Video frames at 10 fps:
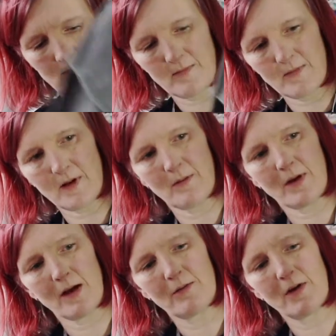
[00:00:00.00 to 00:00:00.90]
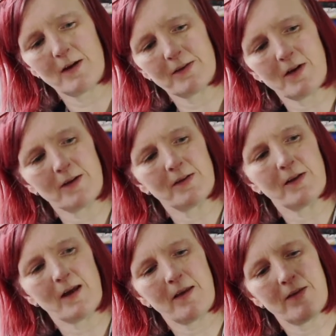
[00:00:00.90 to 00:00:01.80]
There we go, right sides
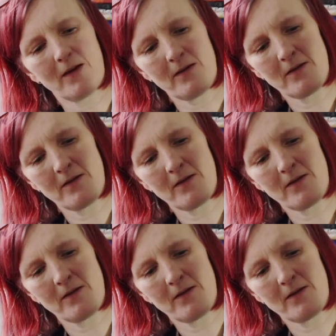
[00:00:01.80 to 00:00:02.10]
together.